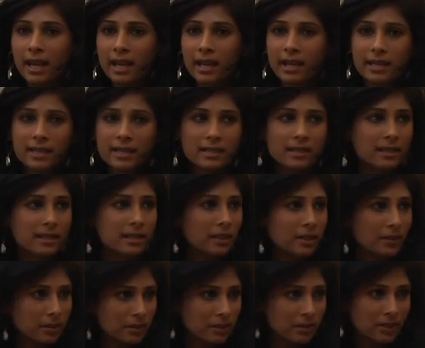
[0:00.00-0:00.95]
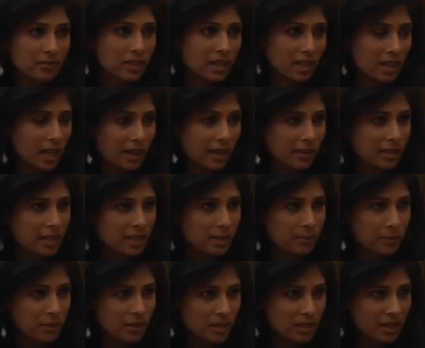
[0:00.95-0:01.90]
And even the current
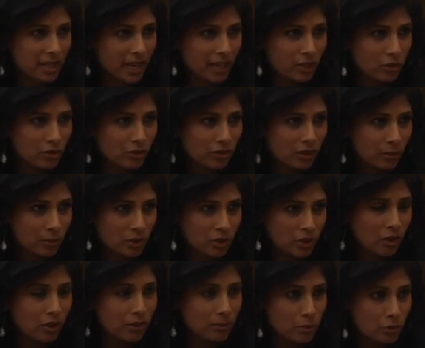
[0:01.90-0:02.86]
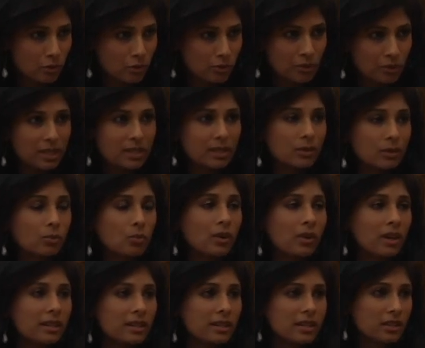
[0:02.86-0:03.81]
depreciation that we saw, the most recent
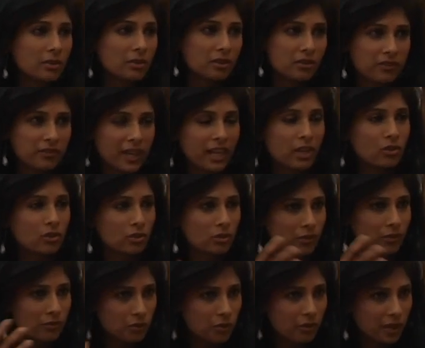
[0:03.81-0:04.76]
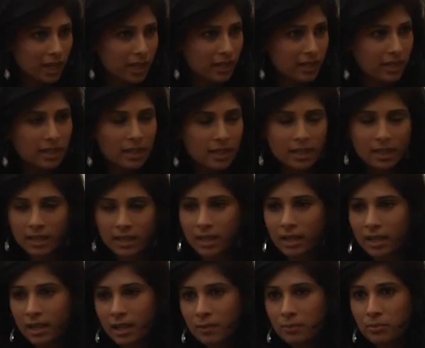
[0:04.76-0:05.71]
one, is a reflection
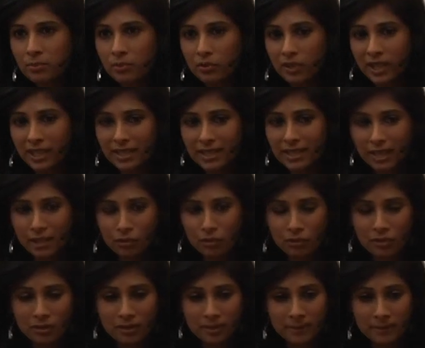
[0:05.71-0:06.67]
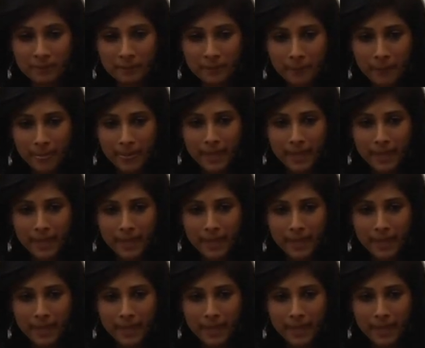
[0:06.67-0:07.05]
of trade tensions.